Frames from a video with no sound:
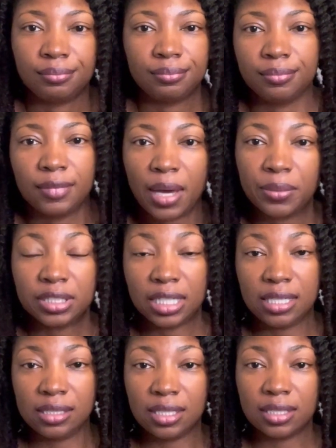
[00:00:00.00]
that was the
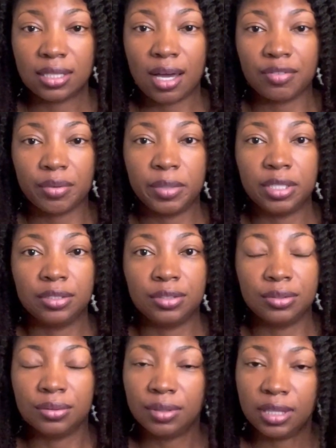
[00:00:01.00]
easiest style for me to
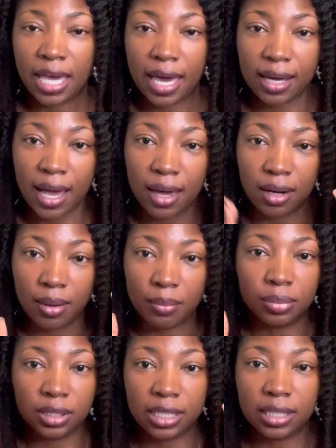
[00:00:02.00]
do. That kind of
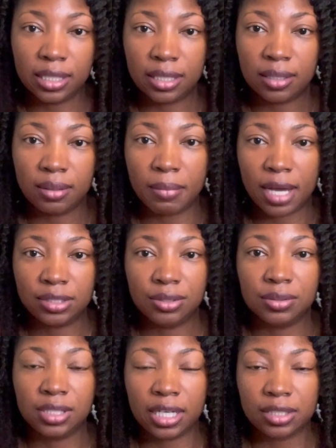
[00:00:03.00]
blended my two
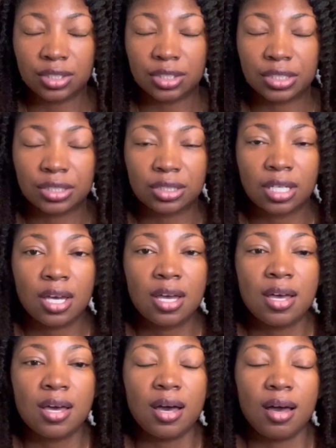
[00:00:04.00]
textures.
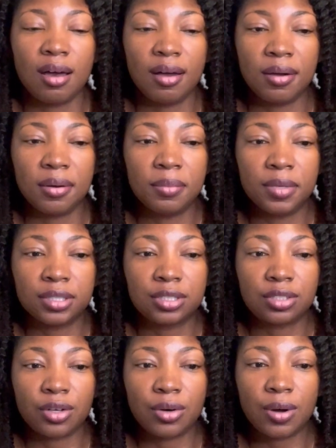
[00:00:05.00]

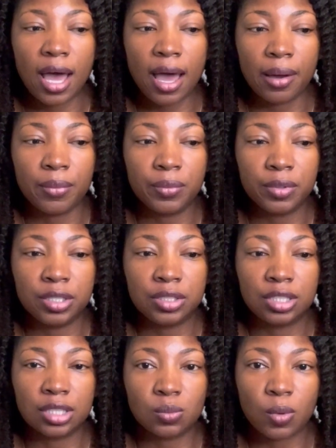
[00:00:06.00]
So I would
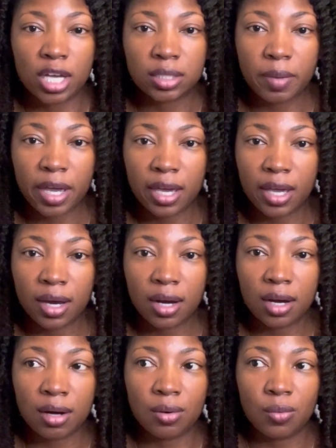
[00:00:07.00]
just wash my
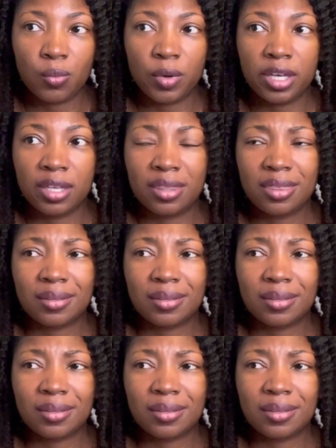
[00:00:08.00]
hair with,